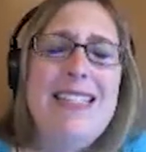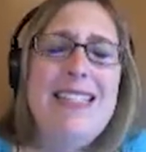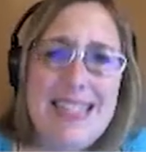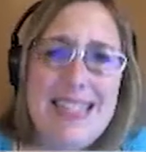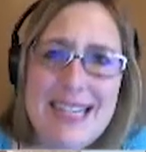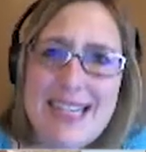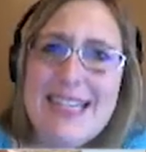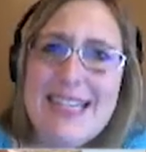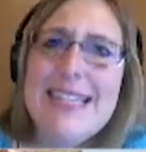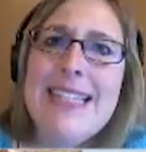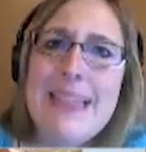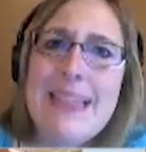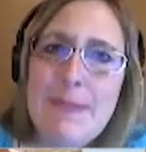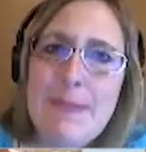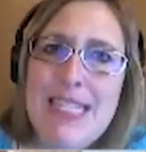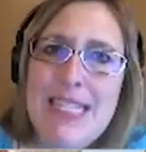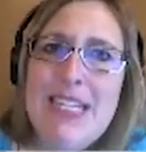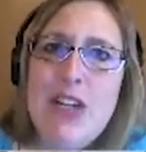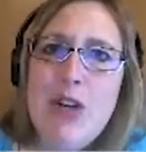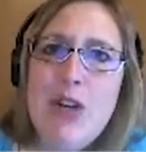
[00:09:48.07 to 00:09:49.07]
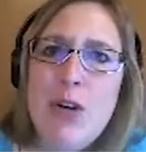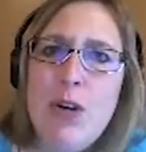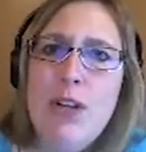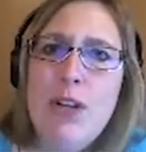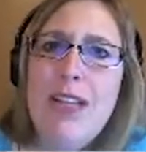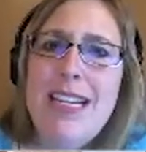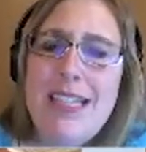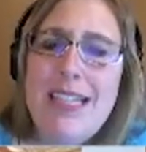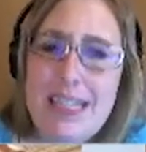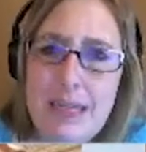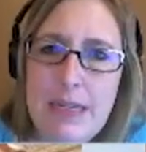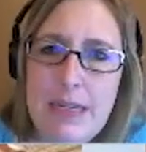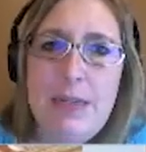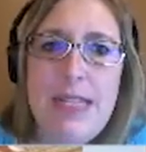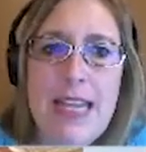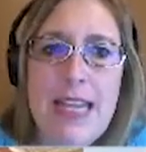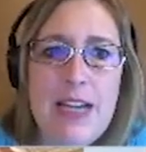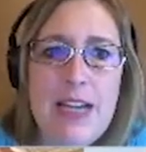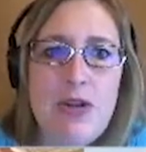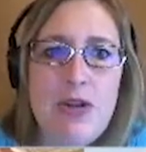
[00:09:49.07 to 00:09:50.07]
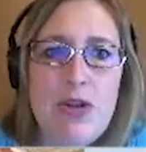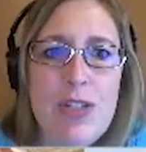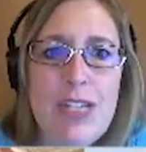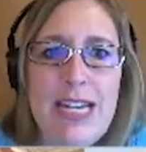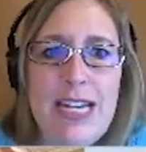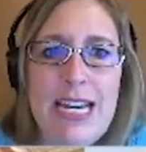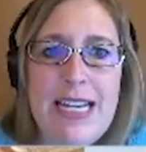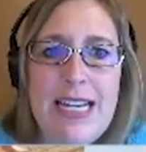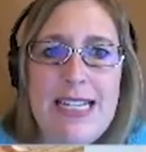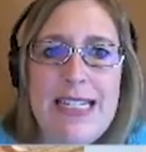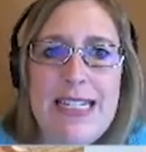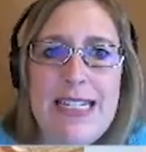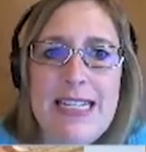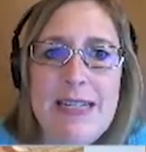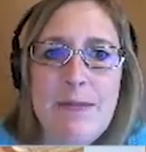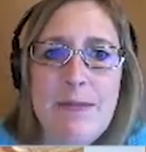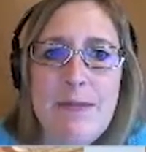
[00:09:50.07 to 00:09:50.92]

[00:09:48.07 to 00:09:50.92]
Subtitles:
dig into the material and deeply understand it.